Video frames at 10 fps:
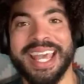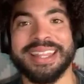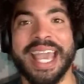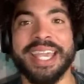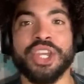
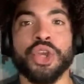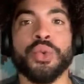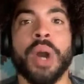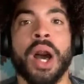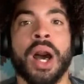Thank
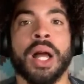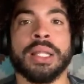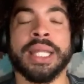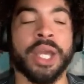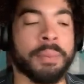you,
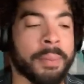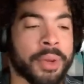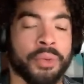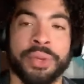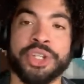Liam. I'm
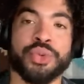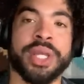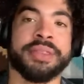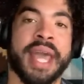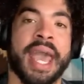going to
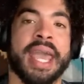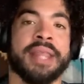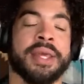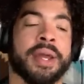retweet that, and then